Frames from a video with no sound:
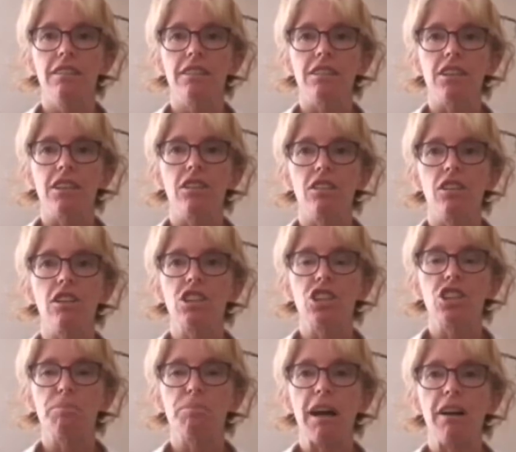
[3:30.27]
So knowledge
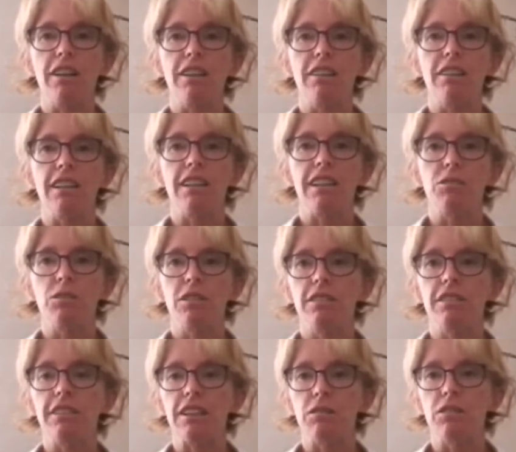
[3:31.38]
is power, and that's
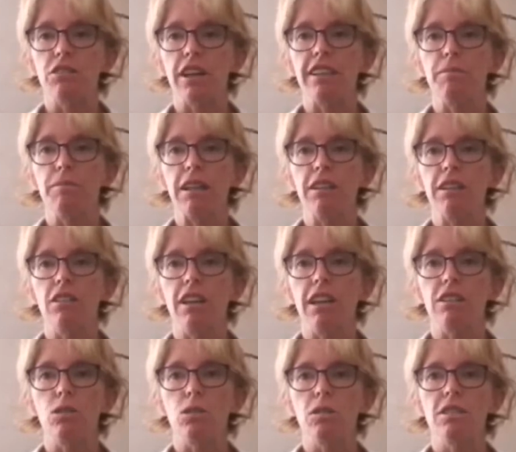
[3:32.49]
what's great about the
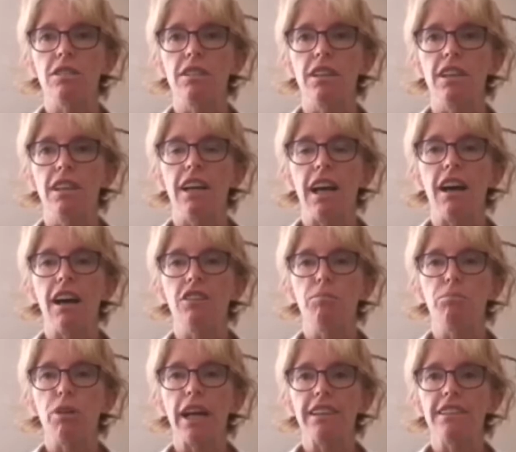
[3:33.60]
online course. How
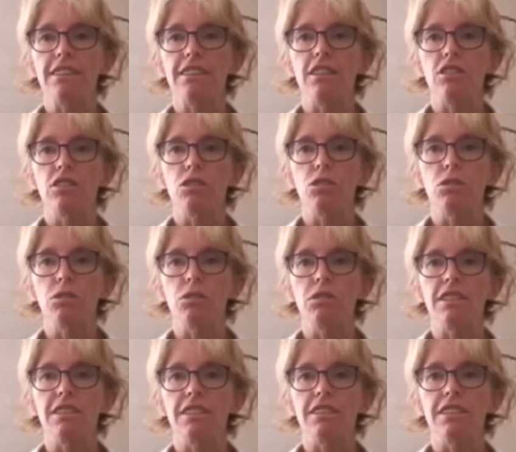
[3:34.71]
you practice those
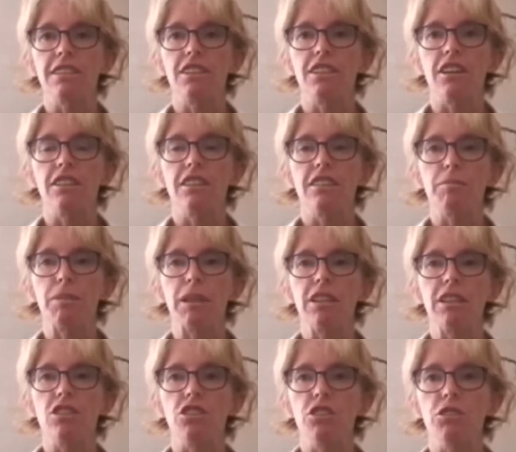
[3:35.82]
tools is, you know, it
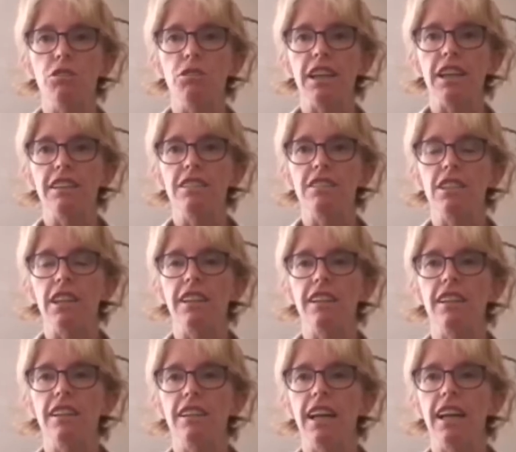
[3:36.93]
depends on you
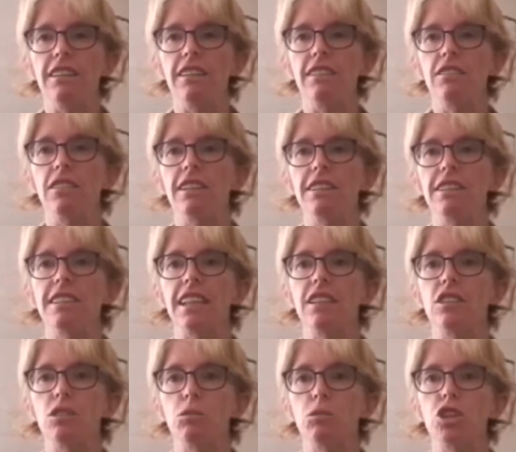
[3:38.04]
and the extent
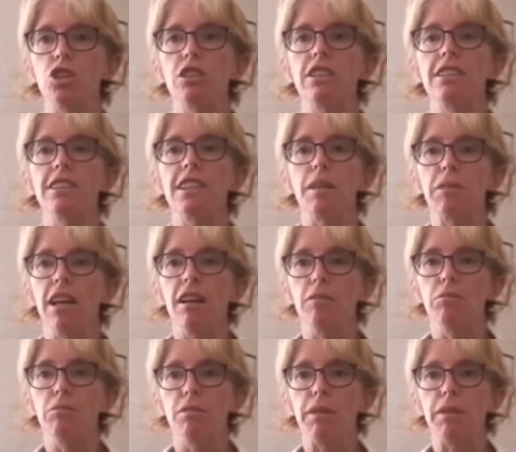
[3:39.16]
to which you accept
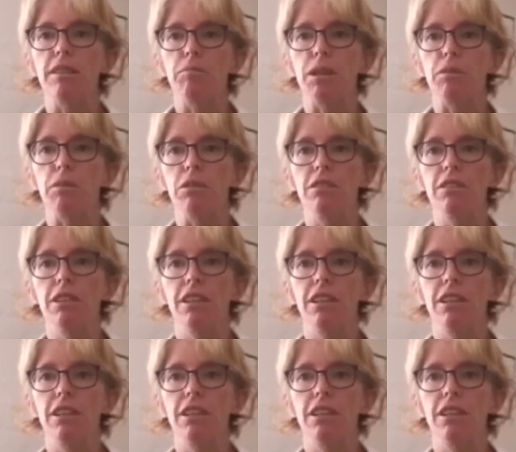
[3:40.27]
help from other people.